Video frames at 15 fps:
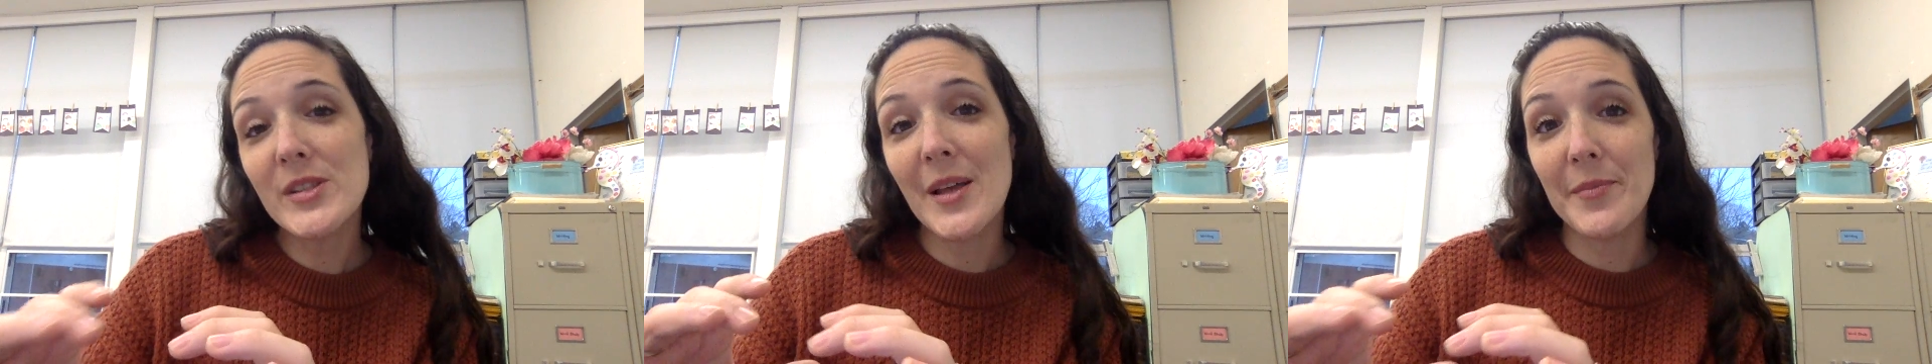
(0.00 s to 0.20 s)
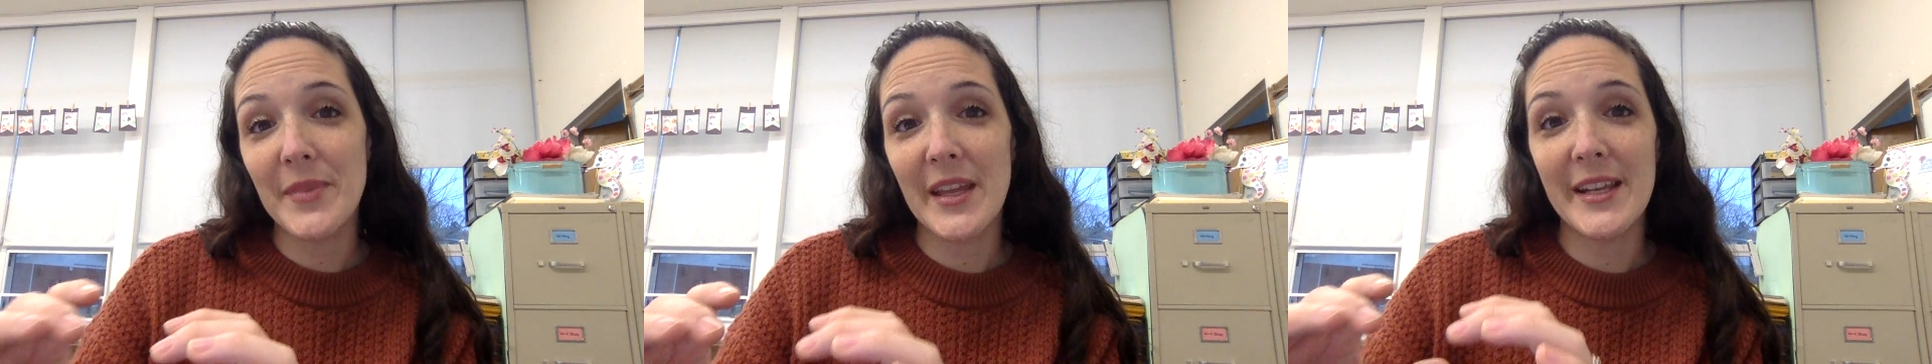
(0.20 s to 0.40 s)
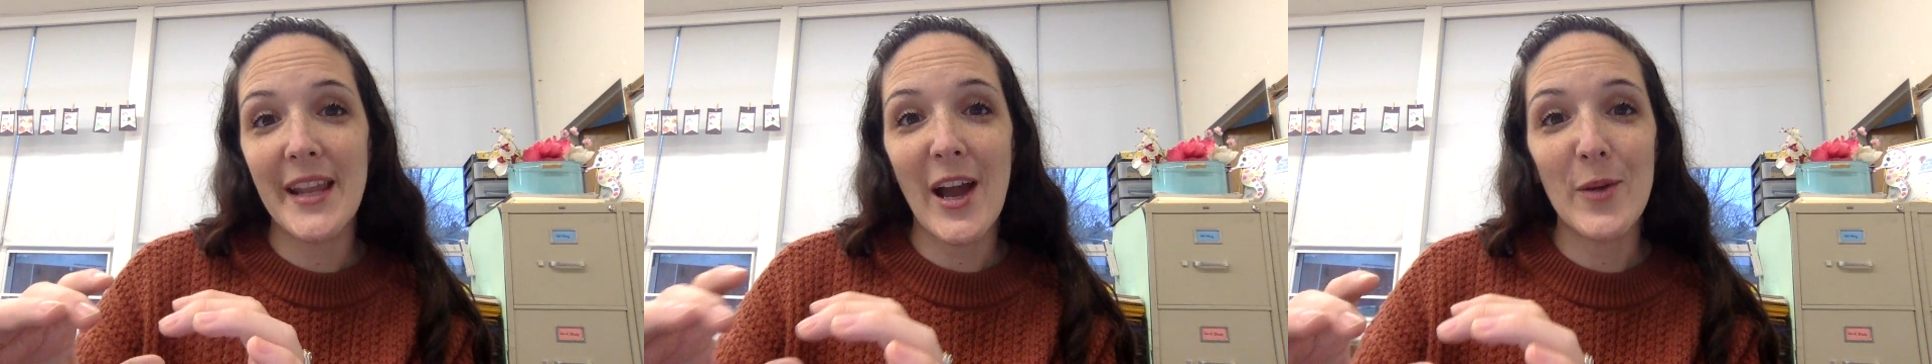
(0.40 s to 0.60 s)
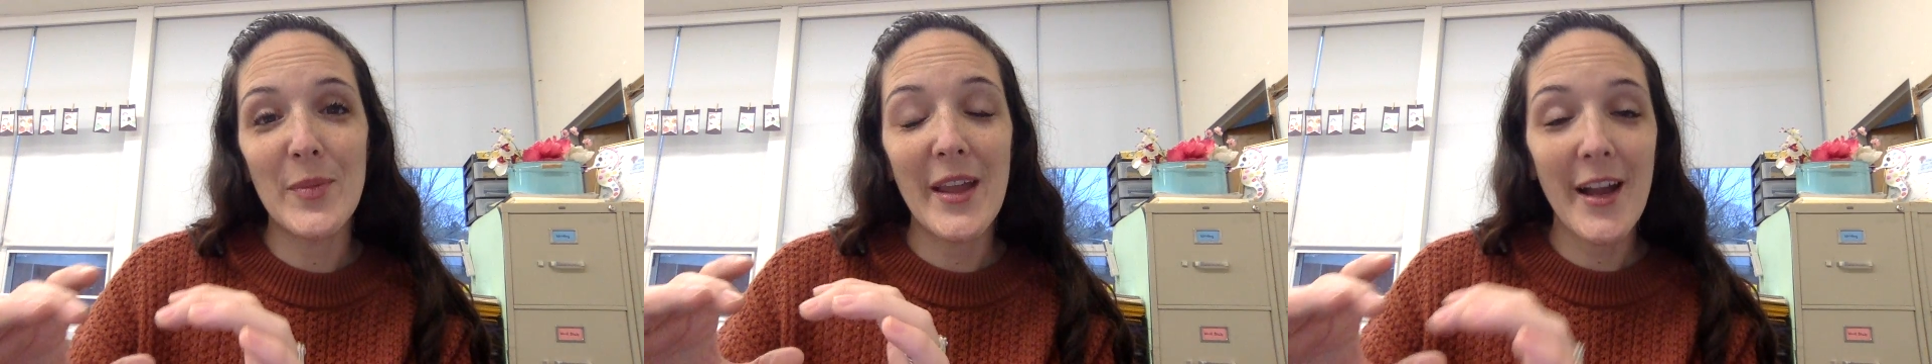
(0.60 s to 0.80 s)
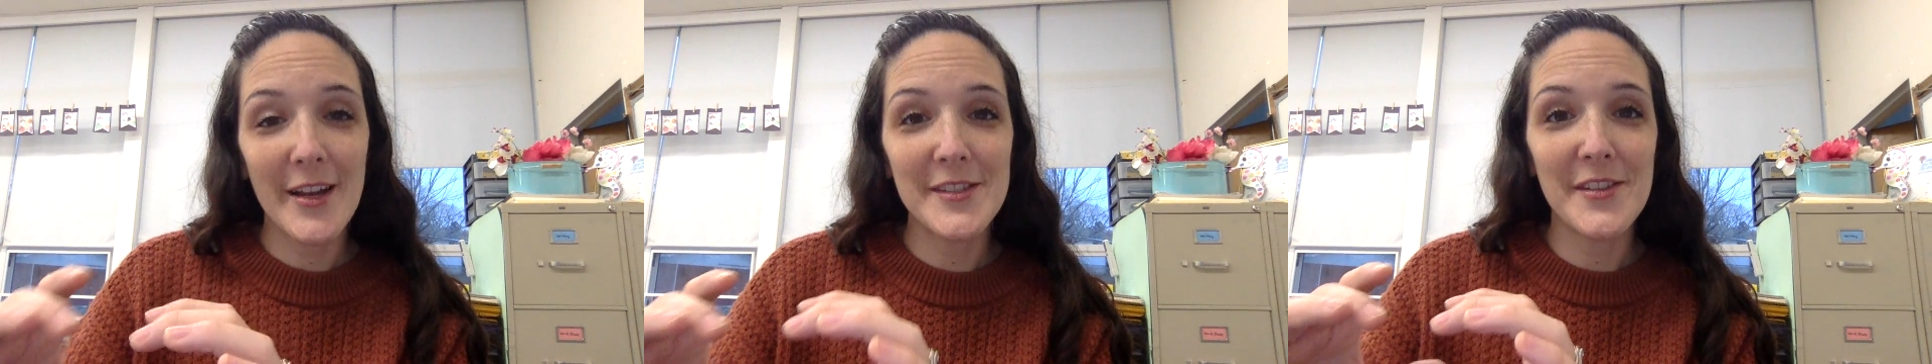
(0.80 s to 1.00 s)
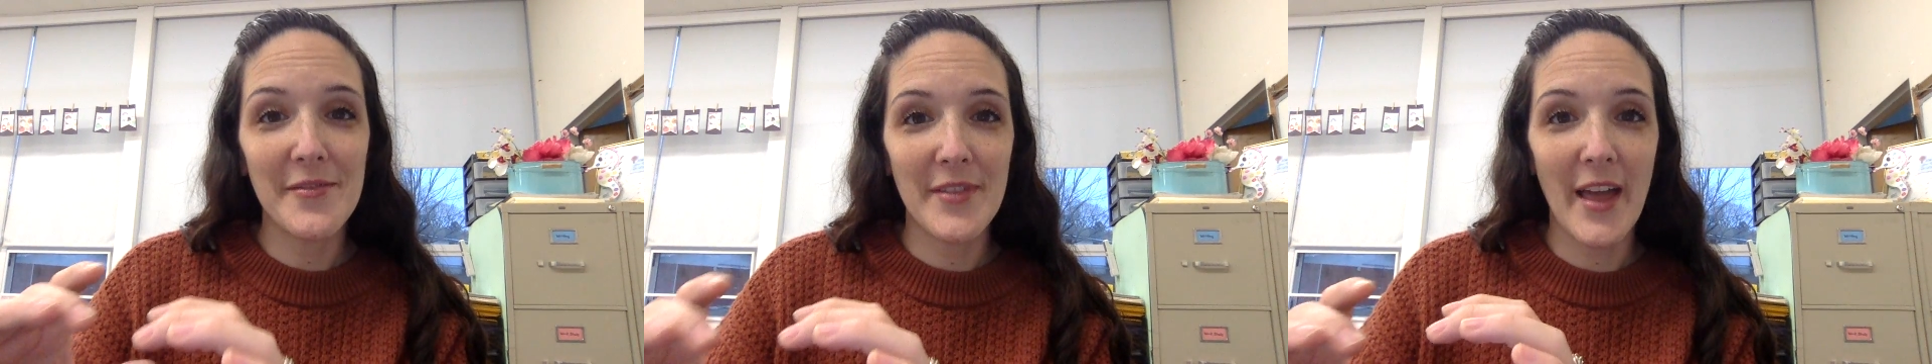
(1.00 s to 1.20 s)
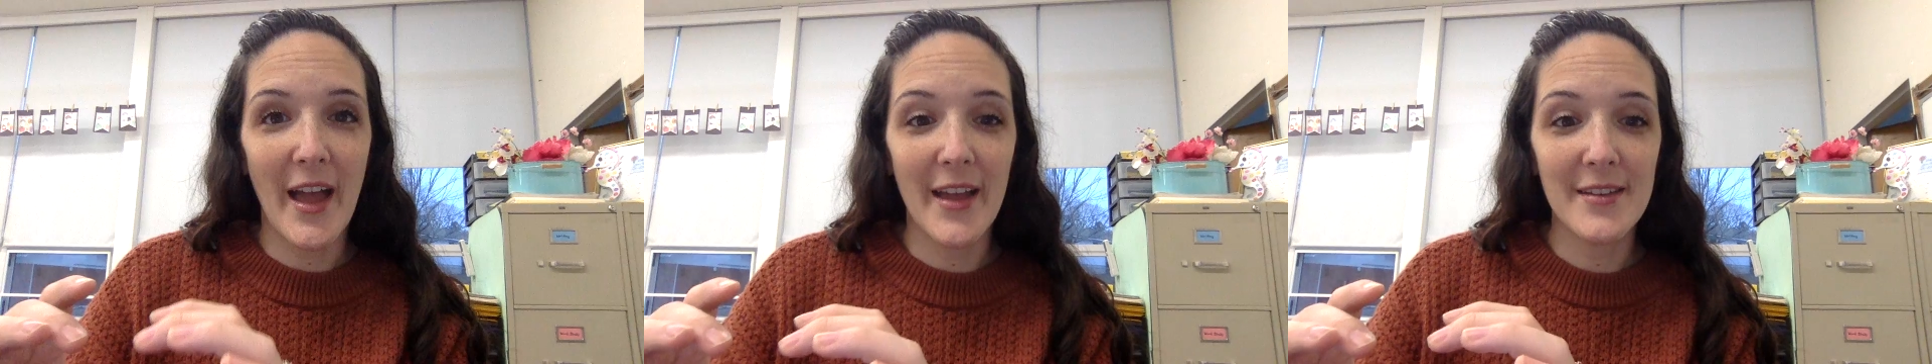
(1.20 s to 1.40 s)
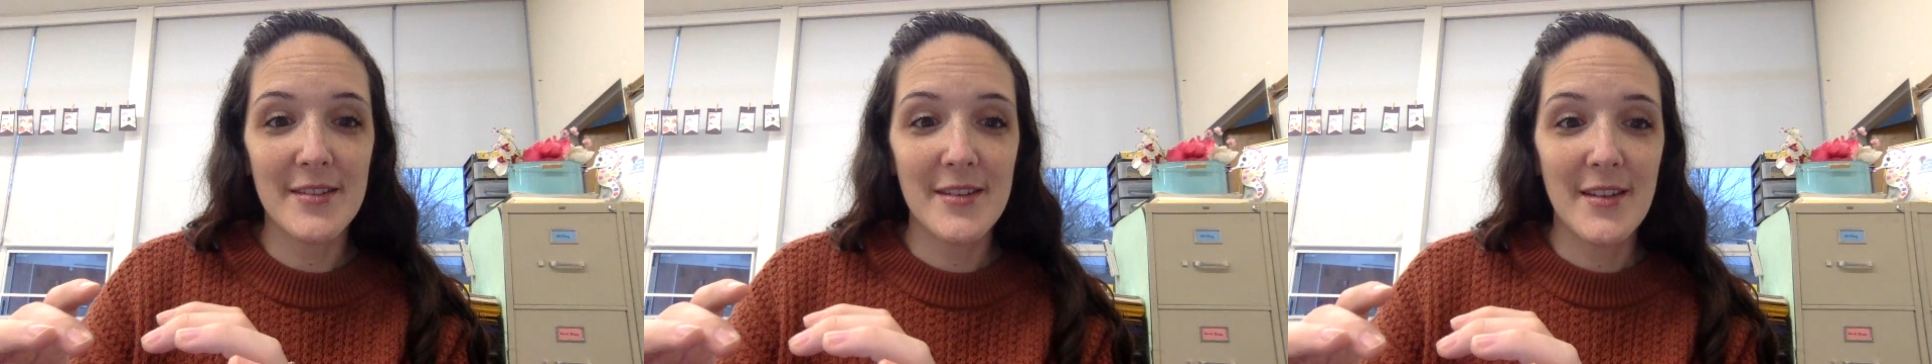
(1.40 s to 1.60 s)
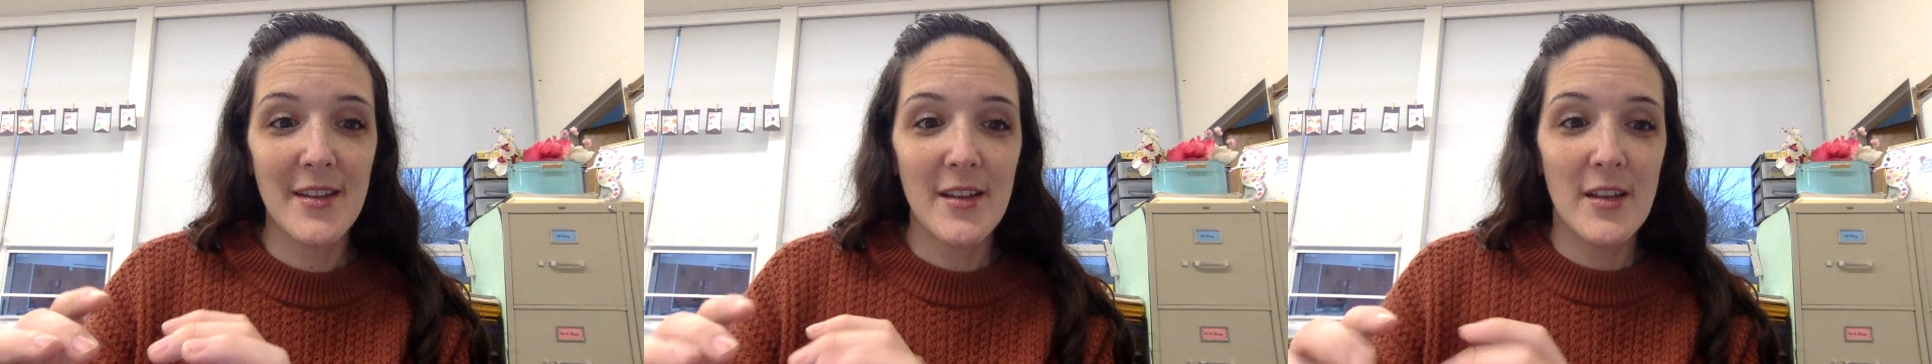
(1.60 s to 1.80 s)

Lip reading: something now because of that.